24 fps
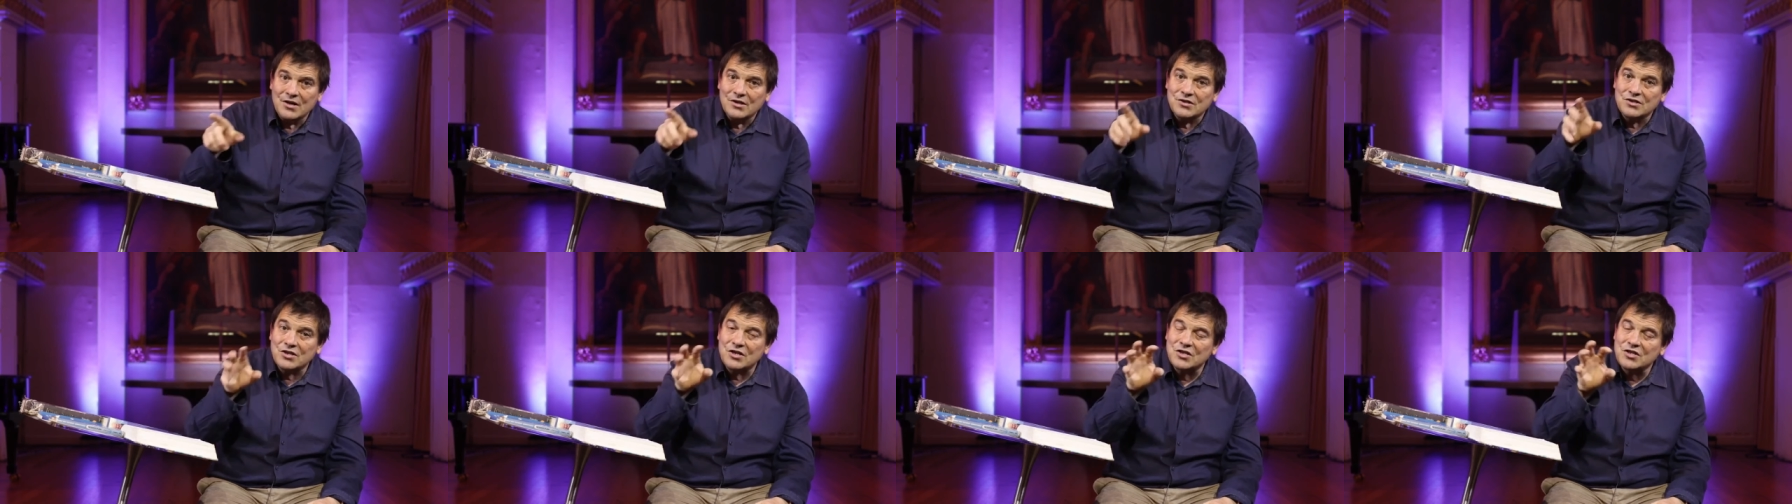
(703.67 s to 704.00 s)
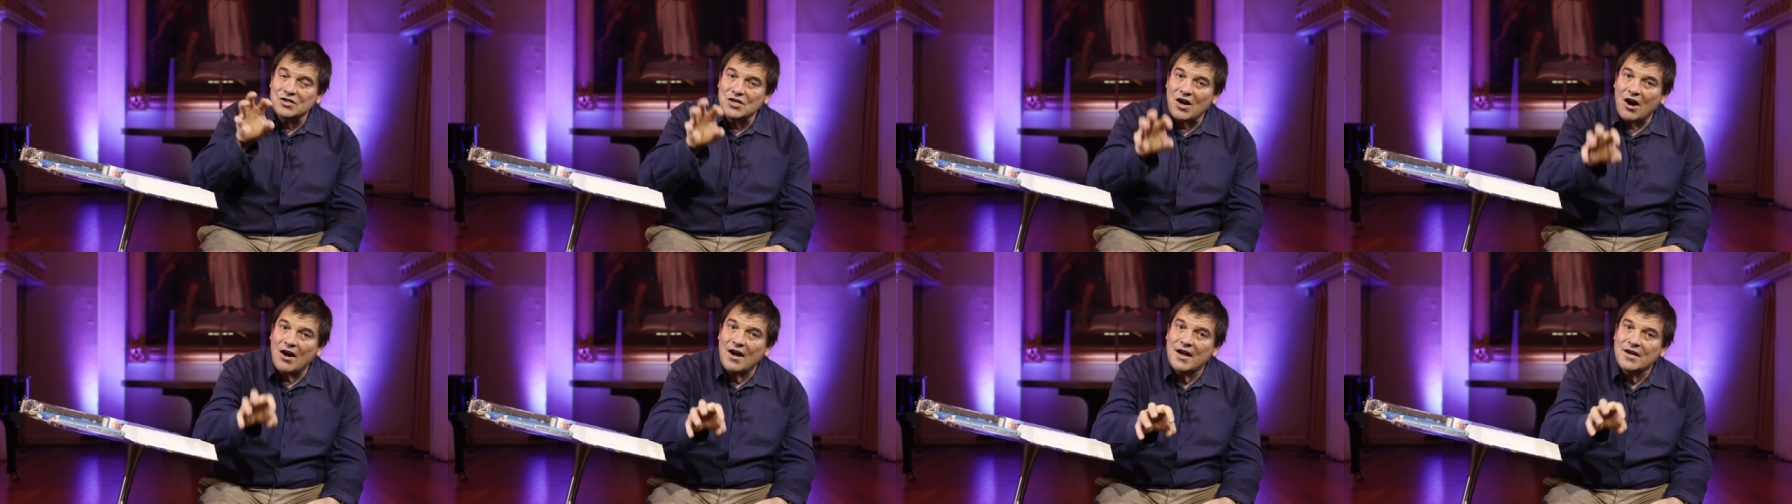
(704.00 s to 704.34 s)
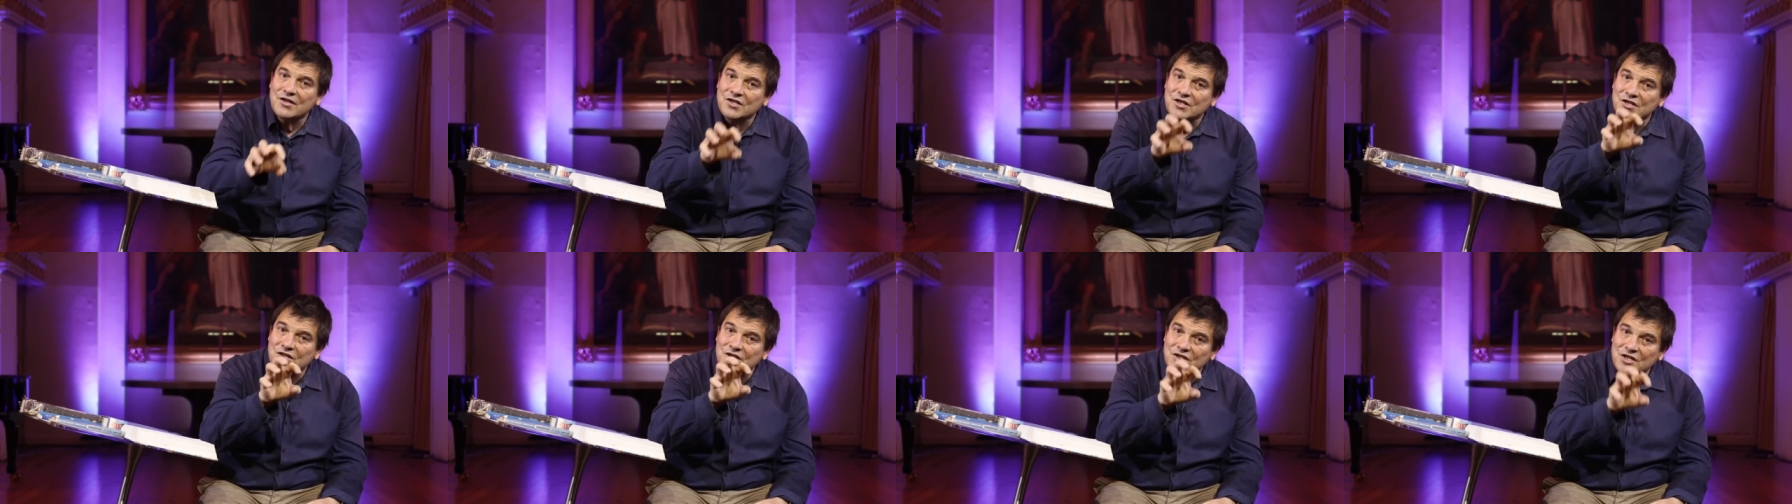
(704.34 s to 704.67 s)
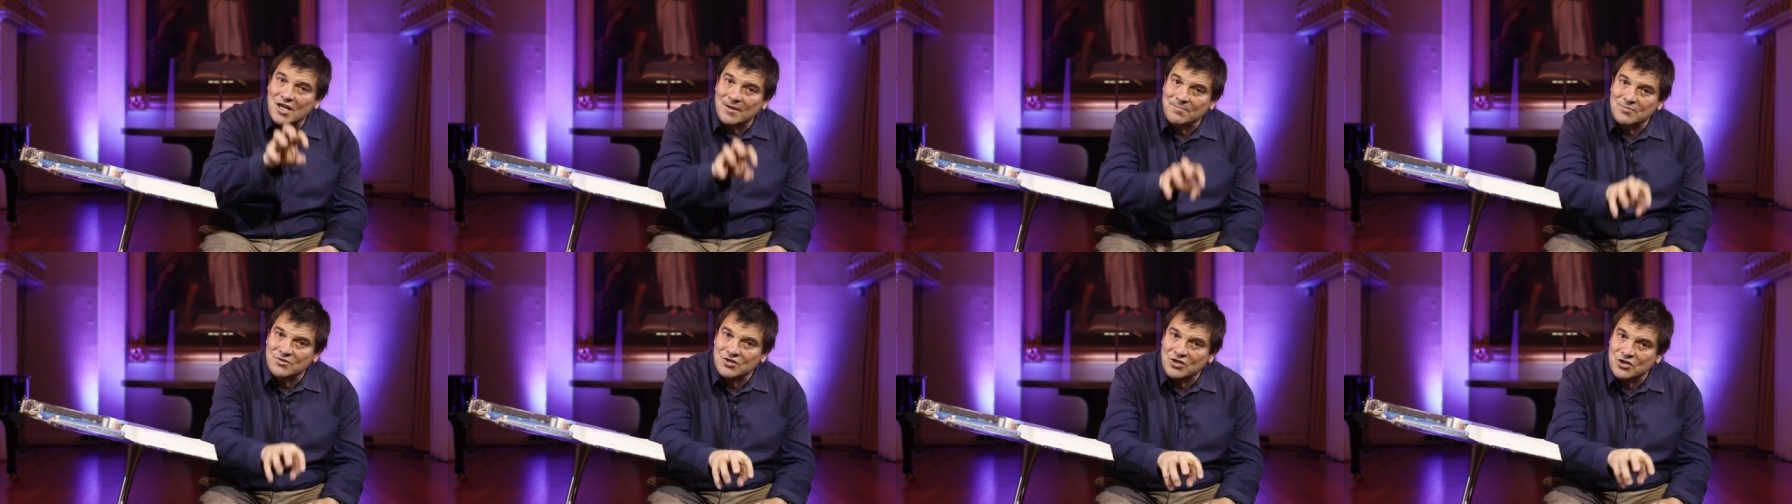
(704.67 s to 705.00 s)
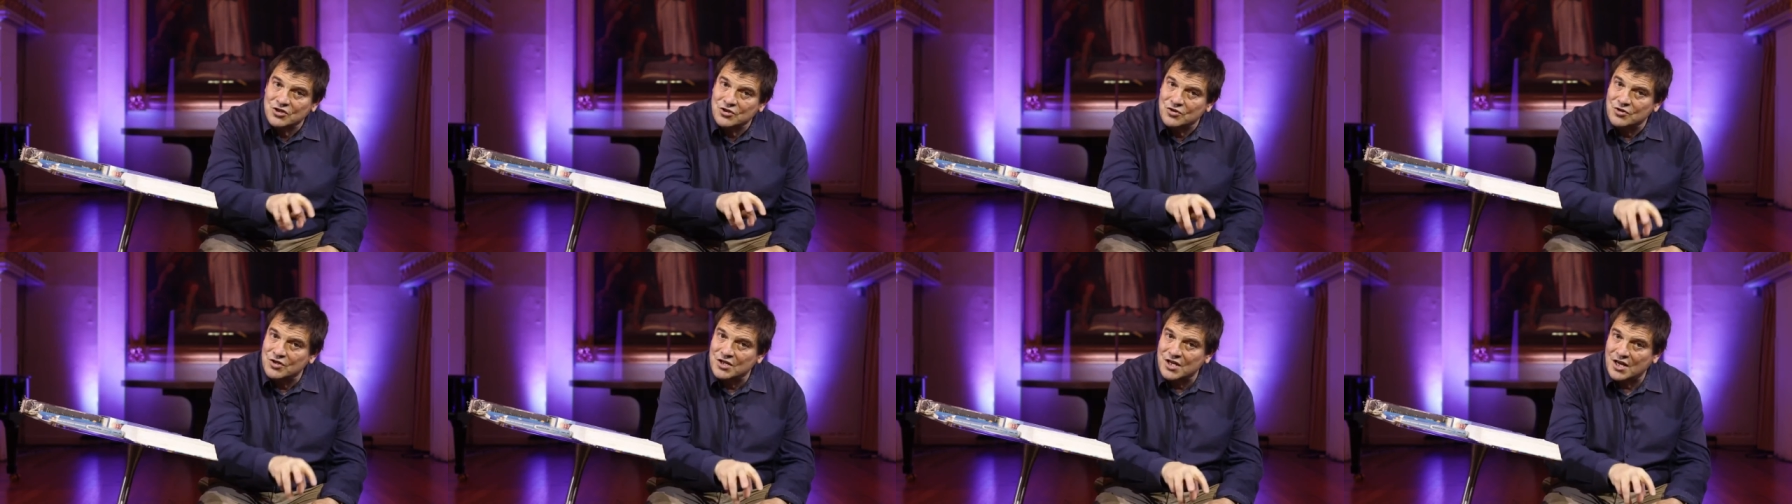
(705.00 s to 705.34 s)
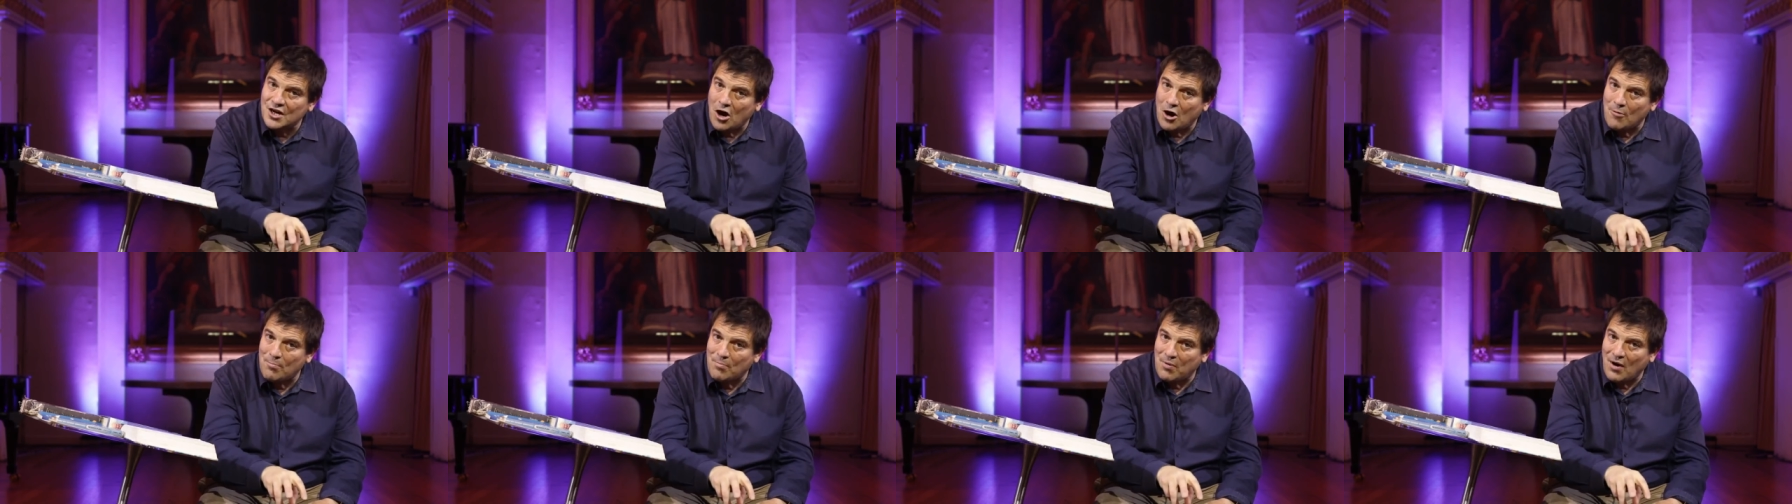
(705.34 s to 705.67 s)
to die as a substitute in
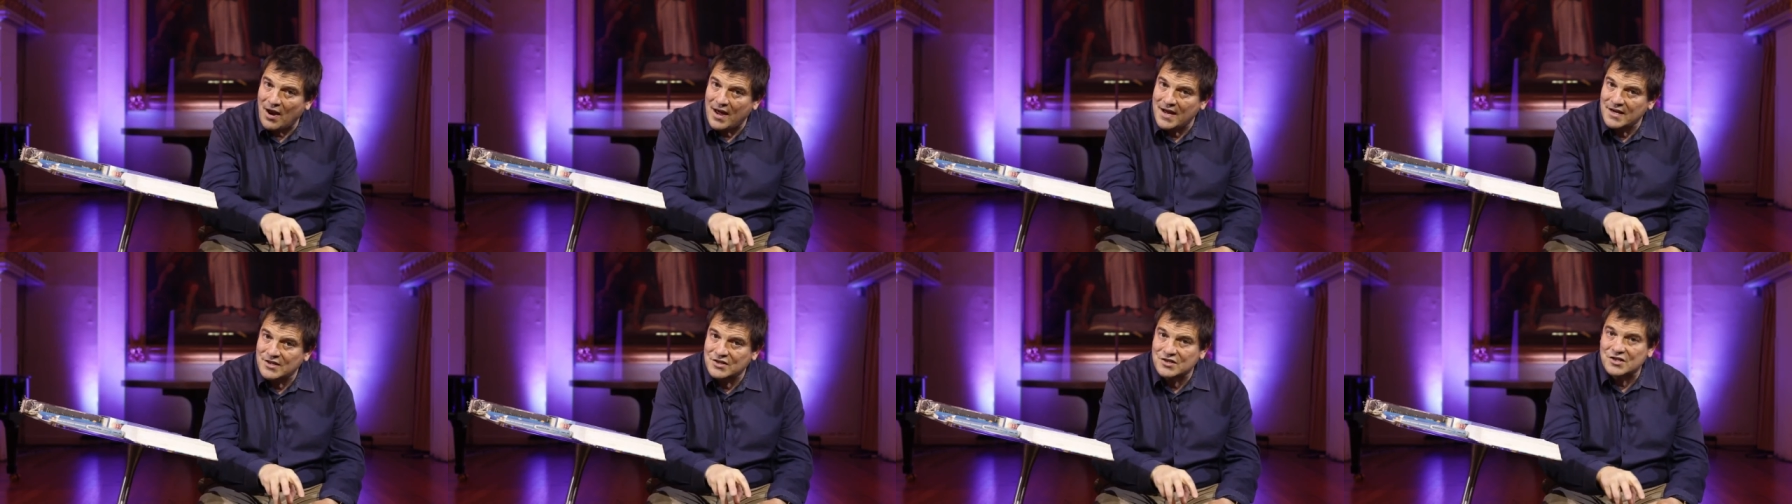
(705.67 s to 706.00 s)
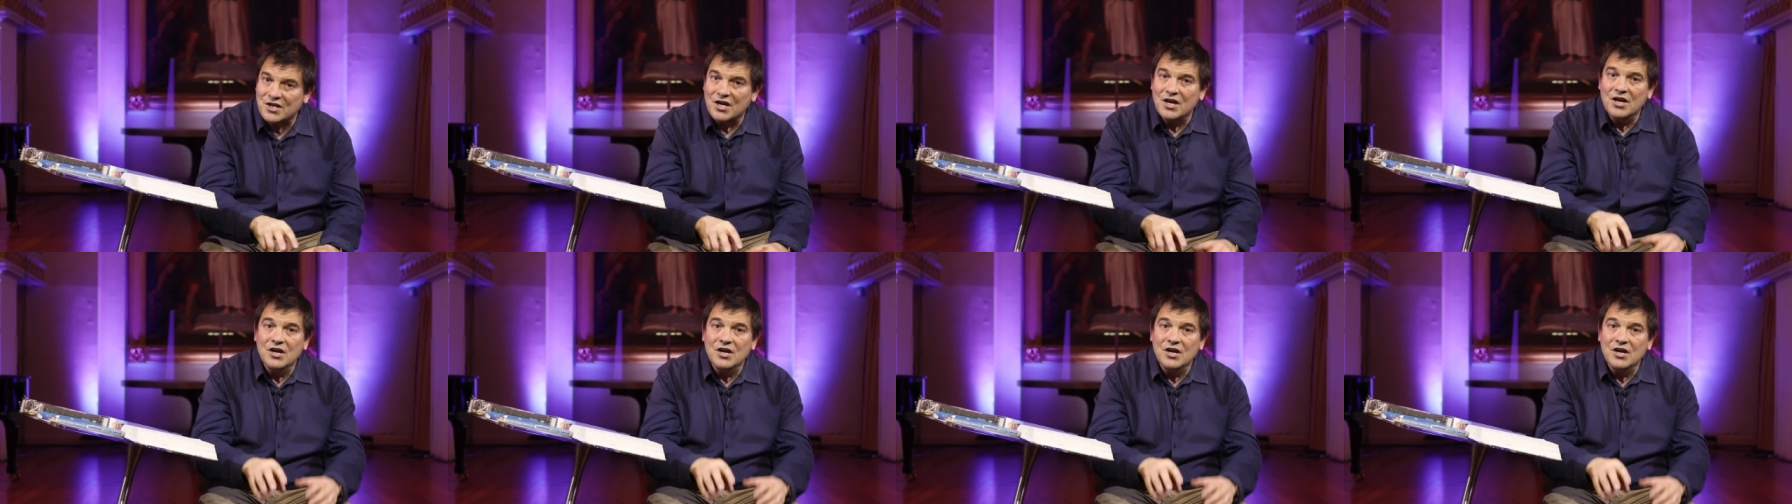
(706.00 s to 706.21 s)
our place.